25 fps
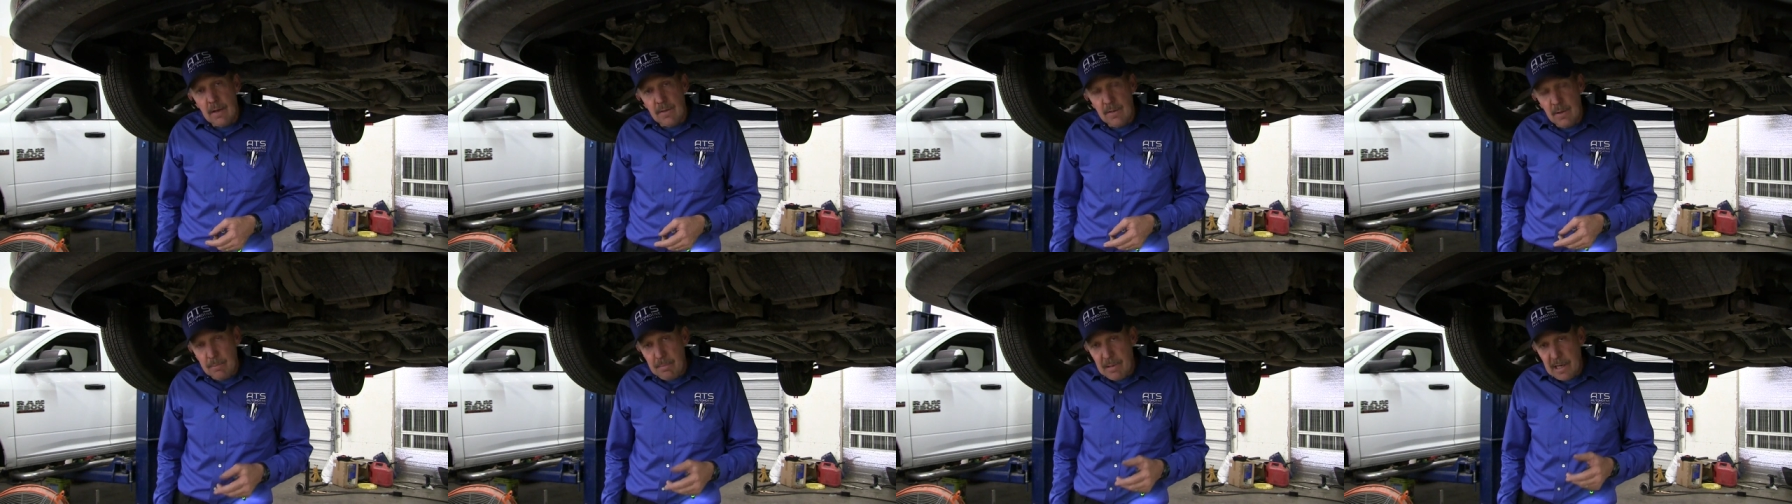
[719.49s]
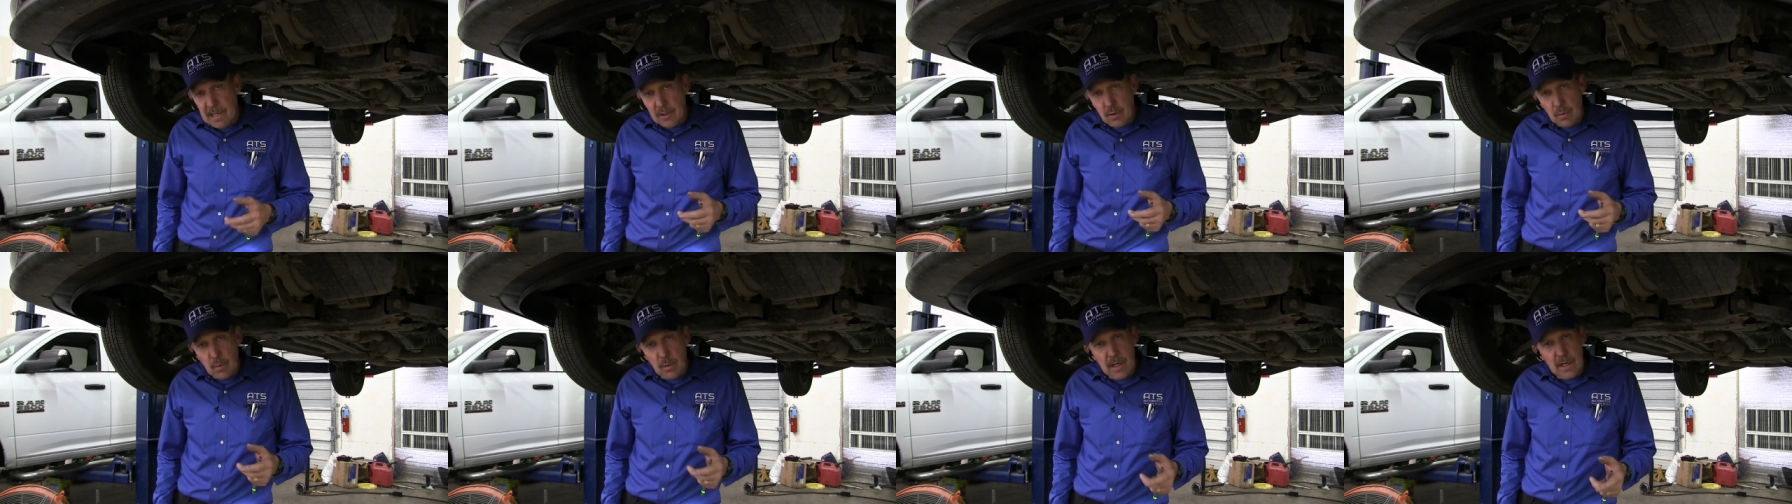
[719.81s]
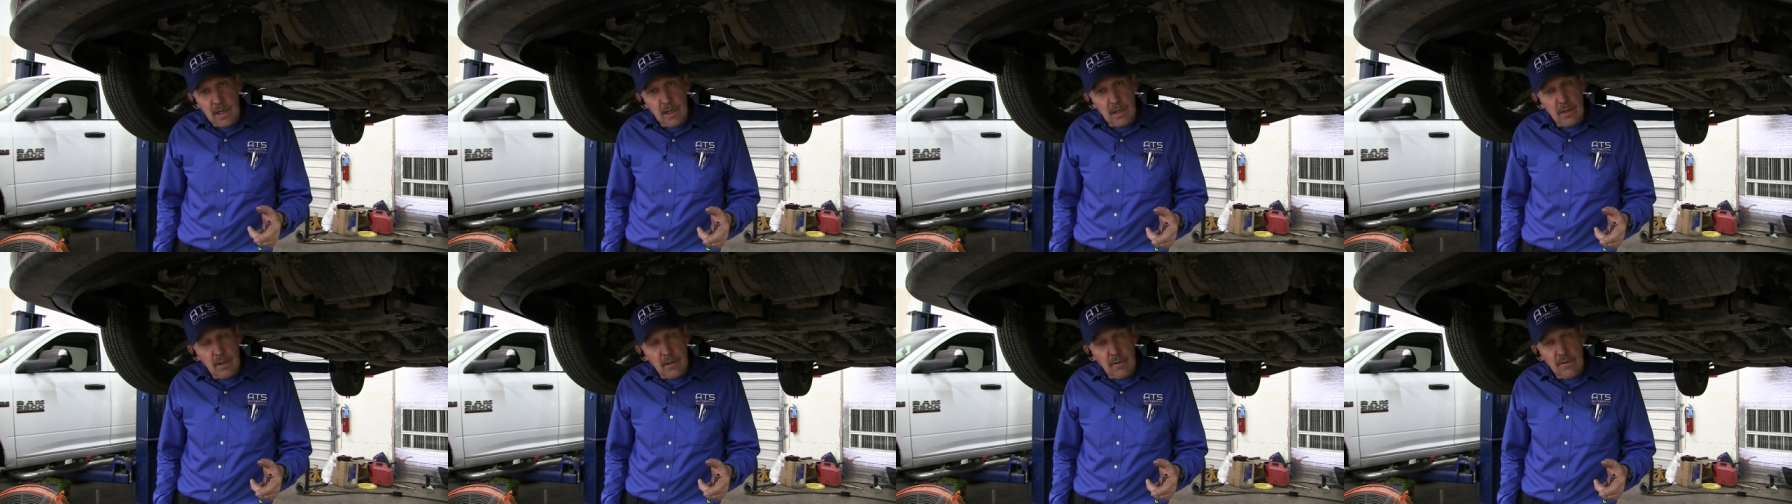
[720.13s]
The best way
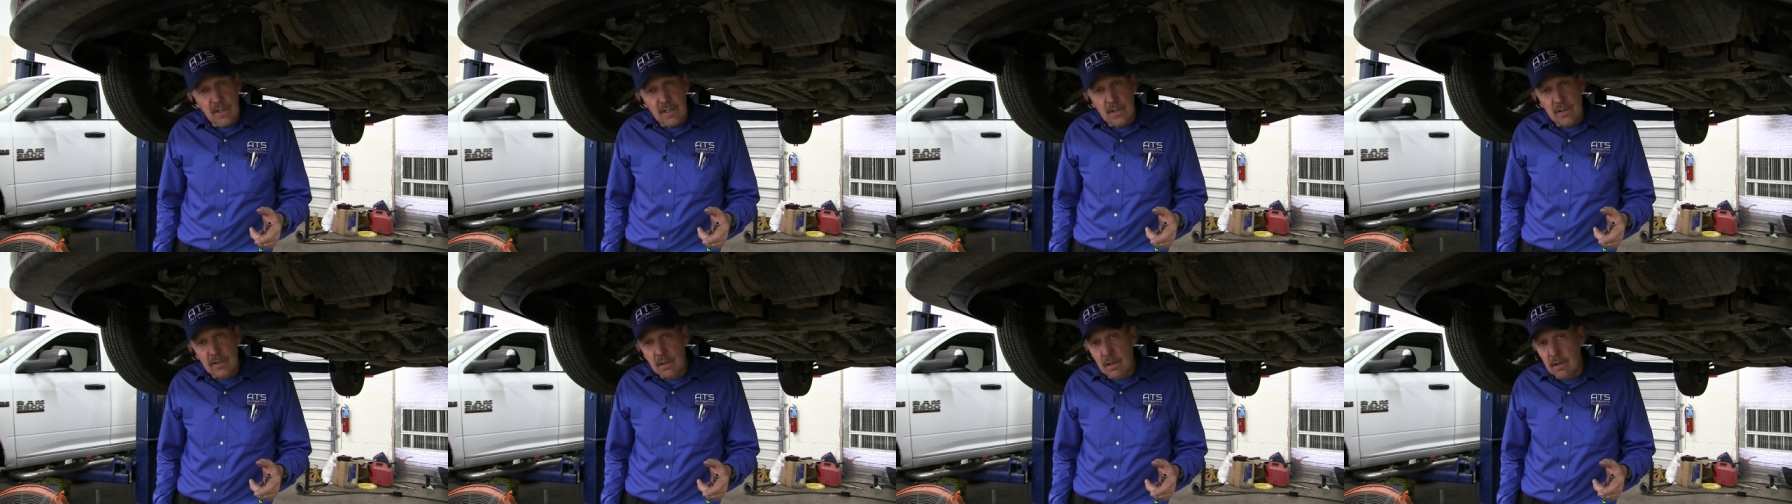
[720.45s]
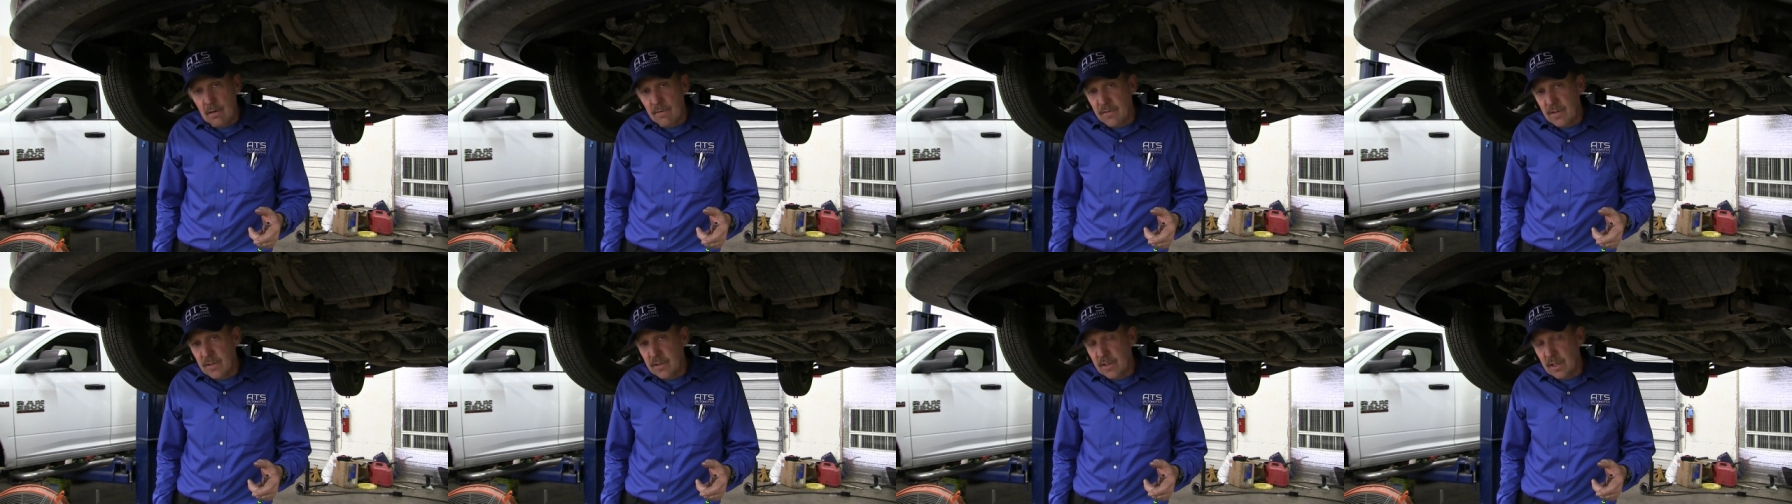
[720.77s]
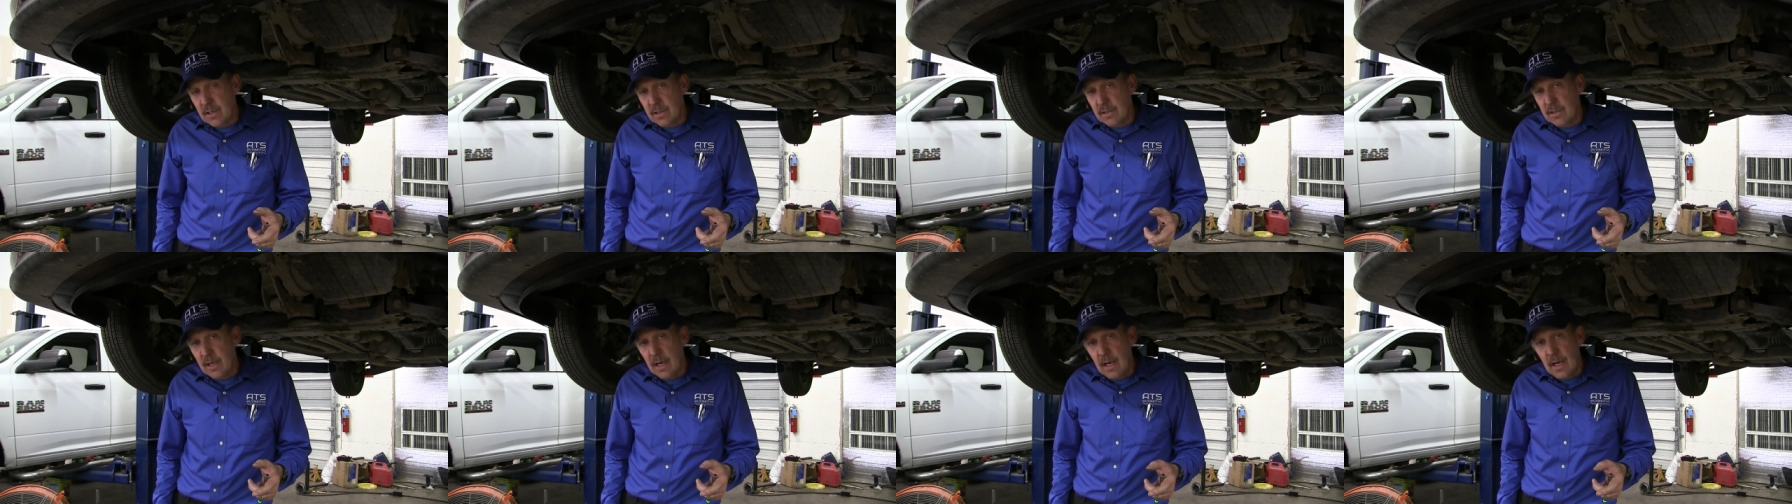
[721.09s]
to do these
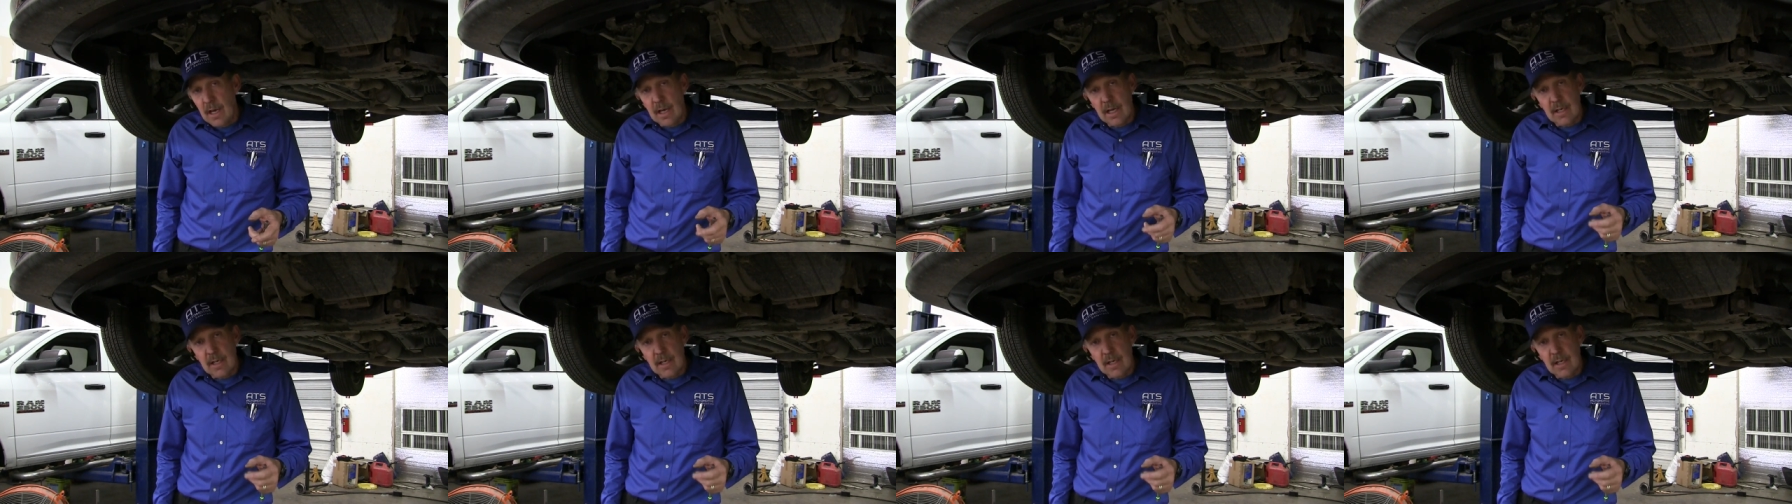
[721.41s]
services